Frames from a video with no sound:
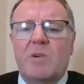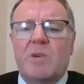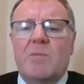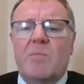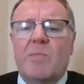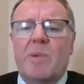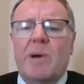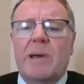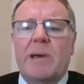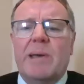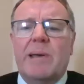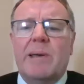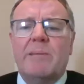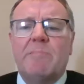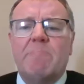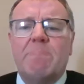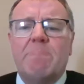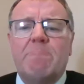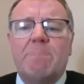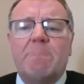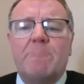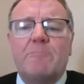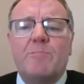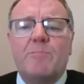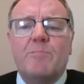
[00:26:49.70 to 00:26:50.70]
you might come back
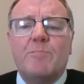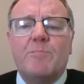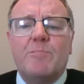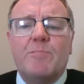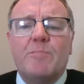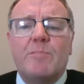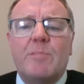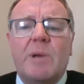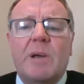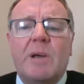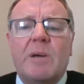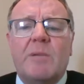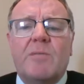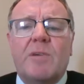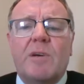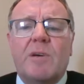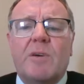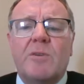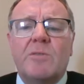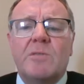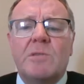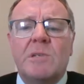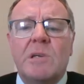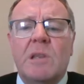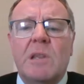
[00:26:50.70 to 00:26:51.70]
in. I've
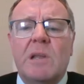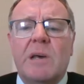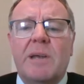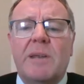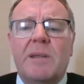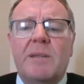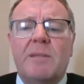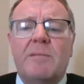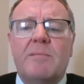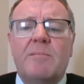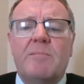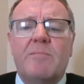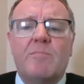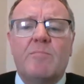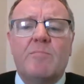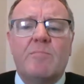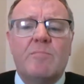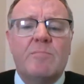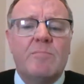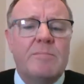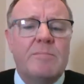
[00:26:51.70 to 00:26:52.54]
got Councillor Lennon.